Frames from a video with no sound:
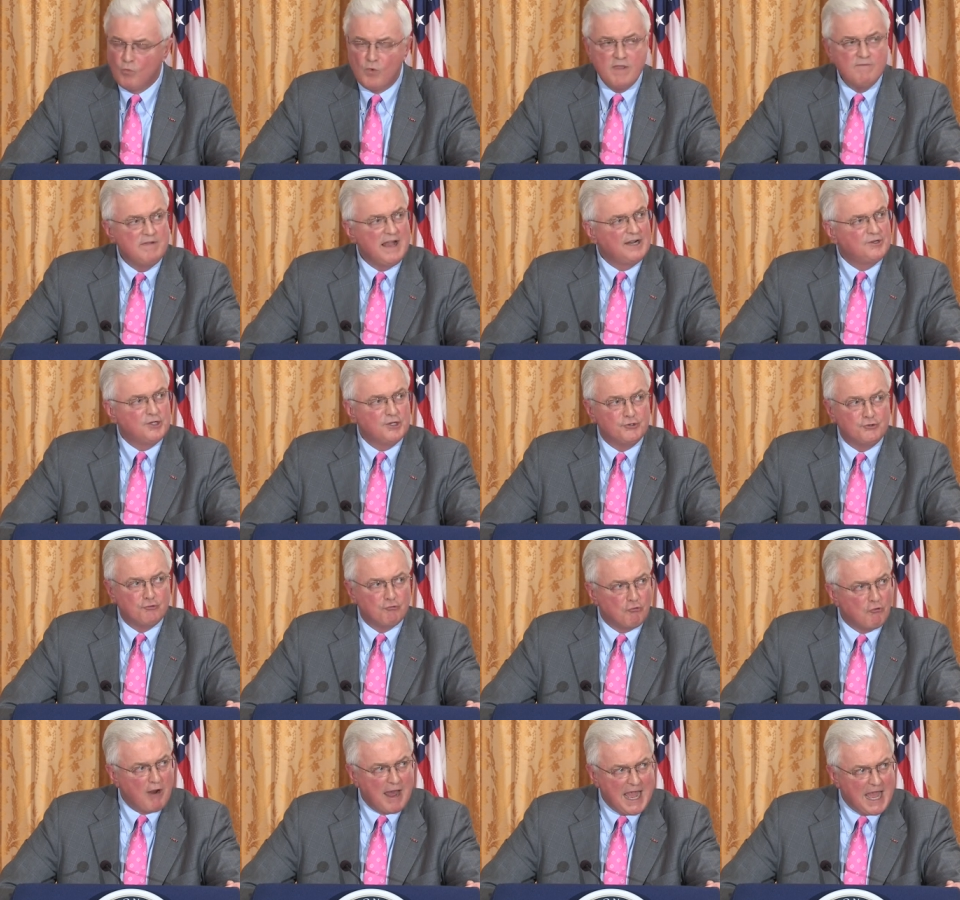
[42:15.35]
We've got to
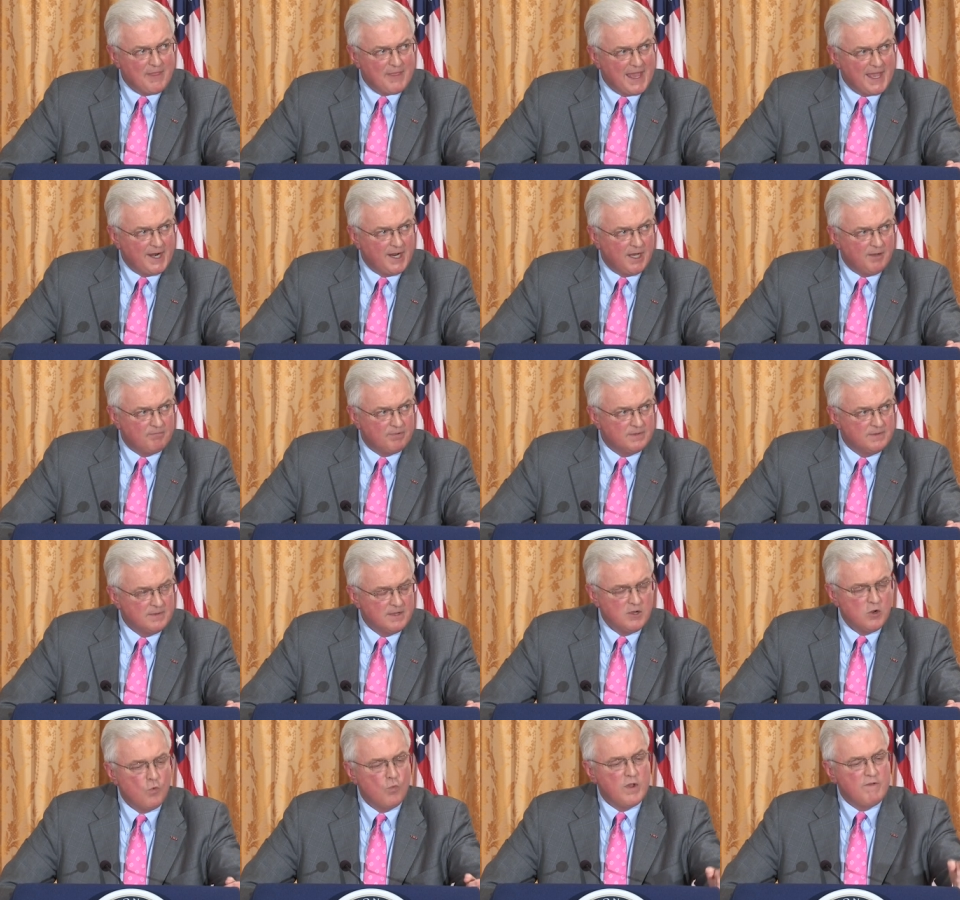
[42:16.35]
dry that up.
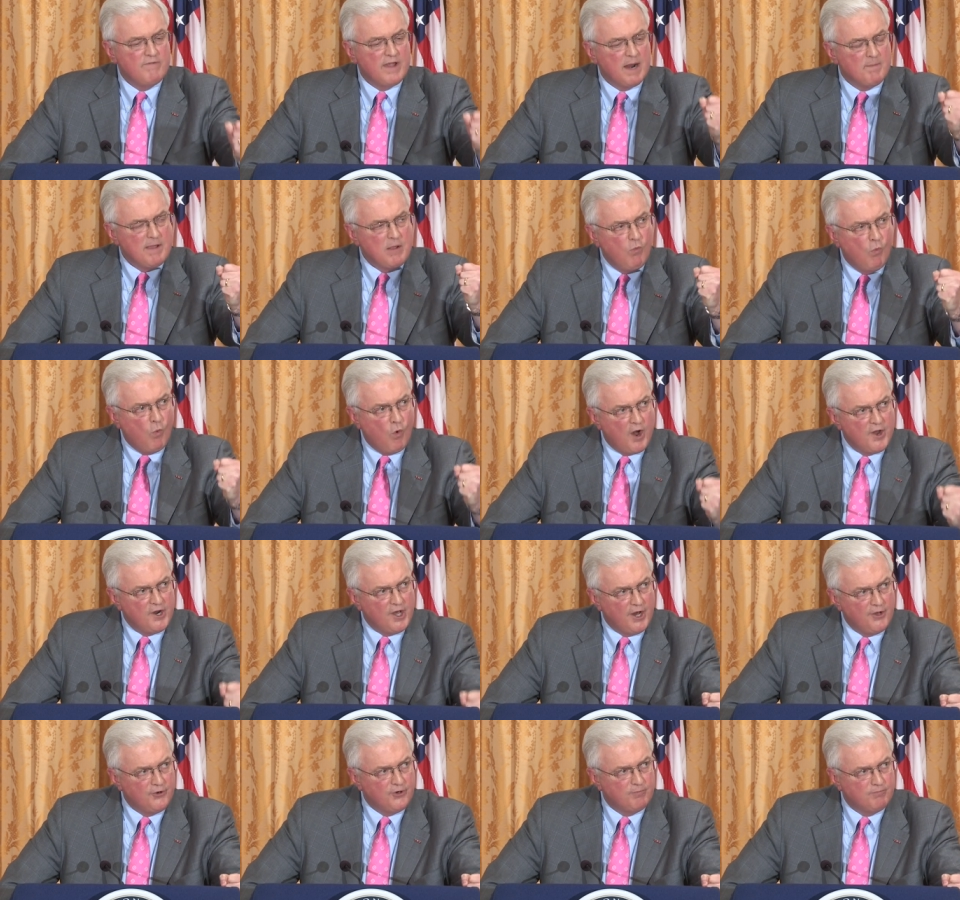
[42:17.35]
We've got to be
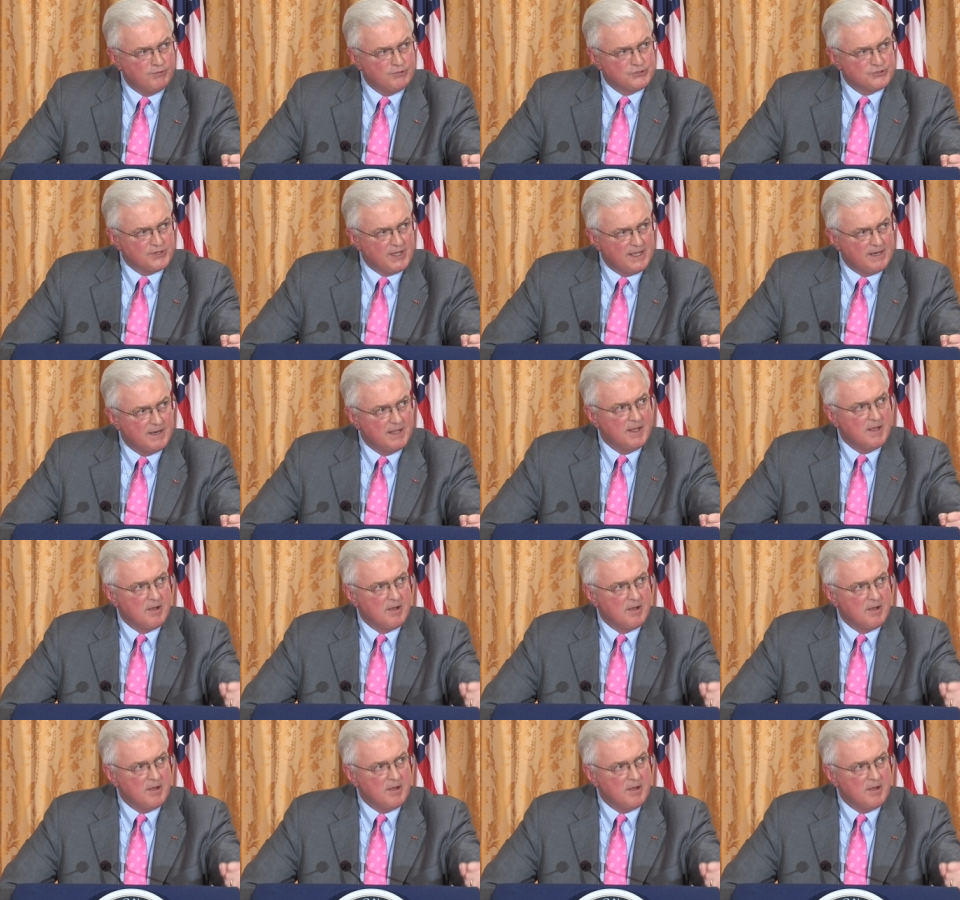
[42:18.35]
100%,